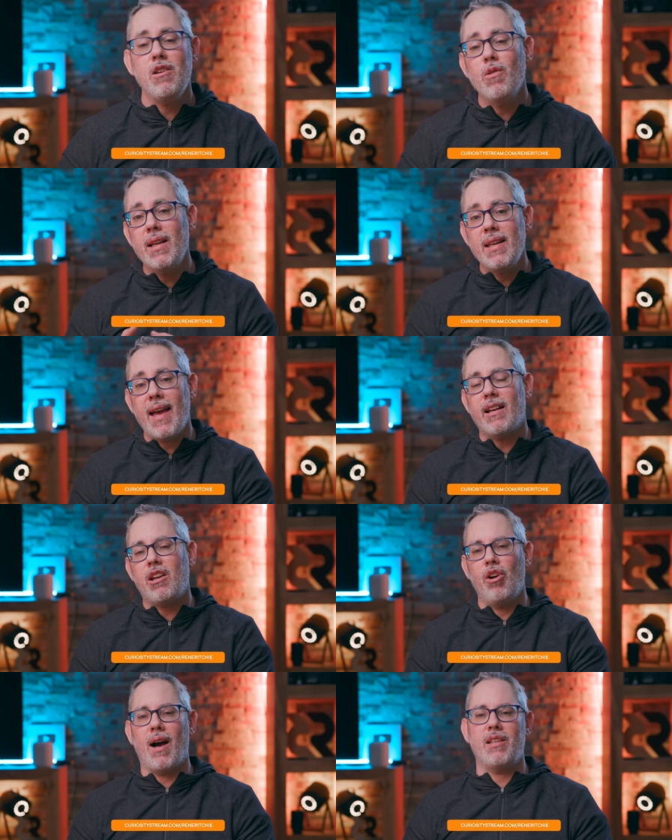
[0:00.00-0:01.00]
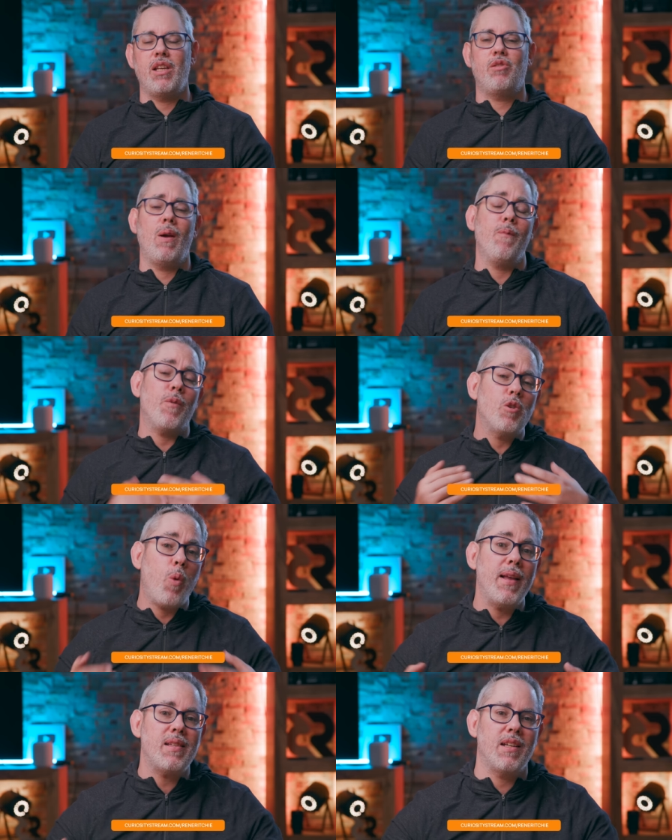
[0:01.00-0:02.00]
you can get CuriosityStream for
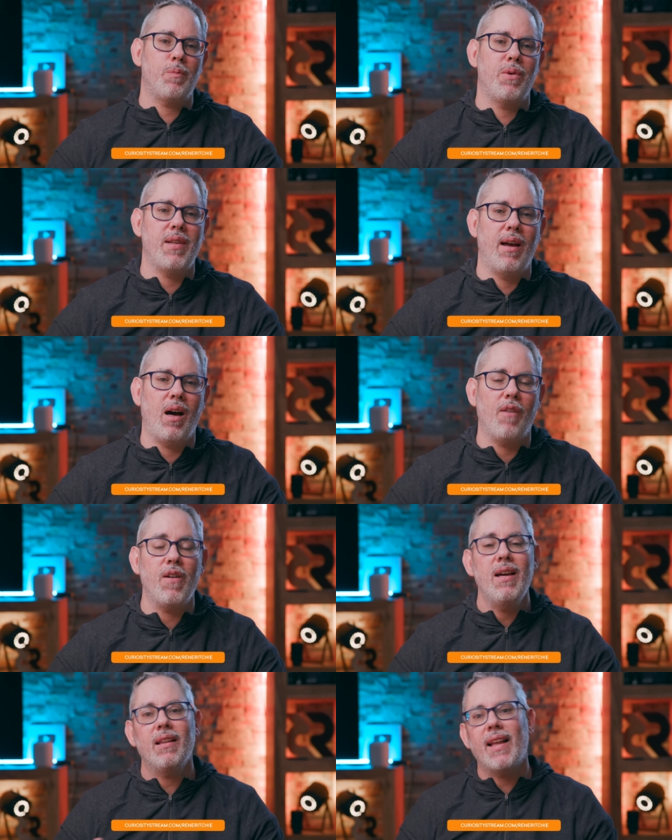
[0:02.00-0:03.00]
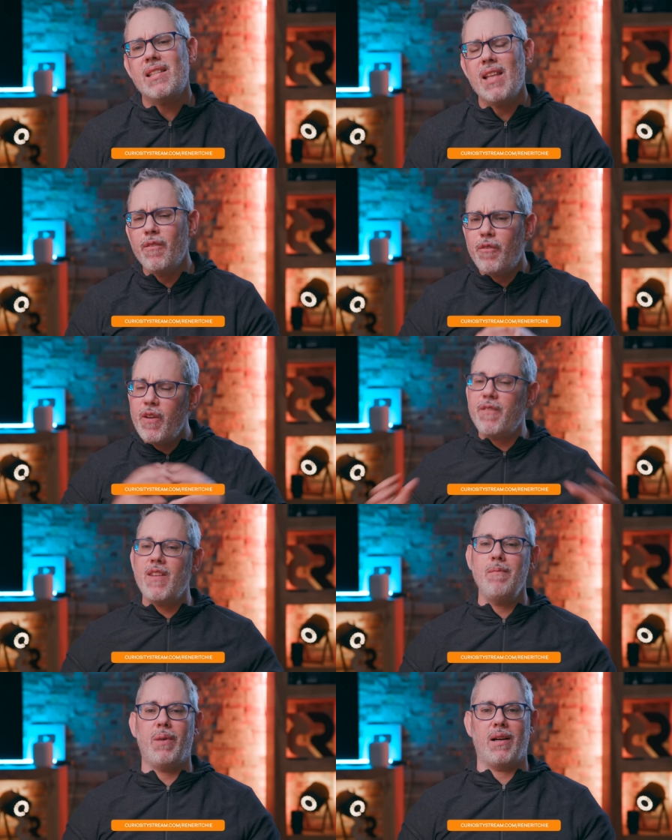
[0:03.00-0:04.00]
26% off, less than
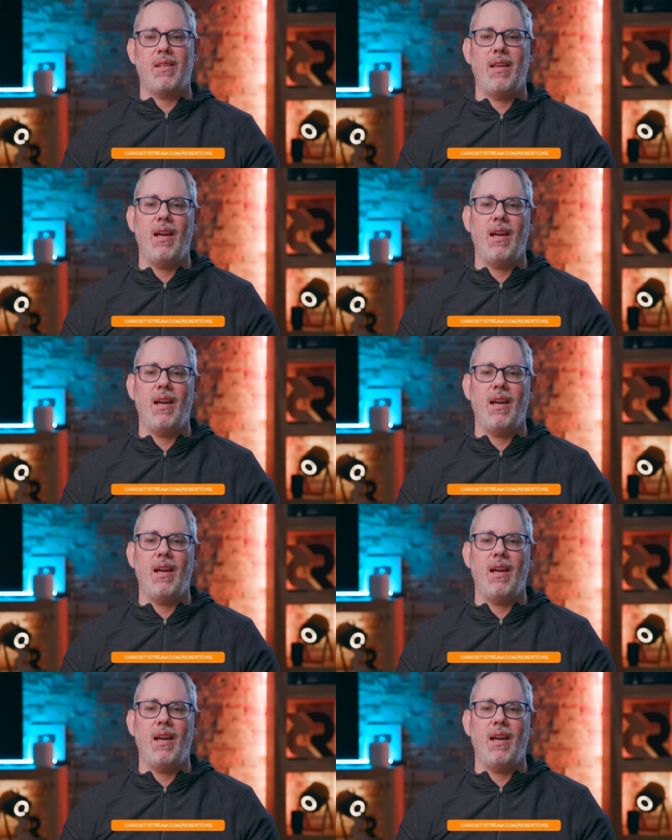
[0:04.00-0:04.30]
15 bucks a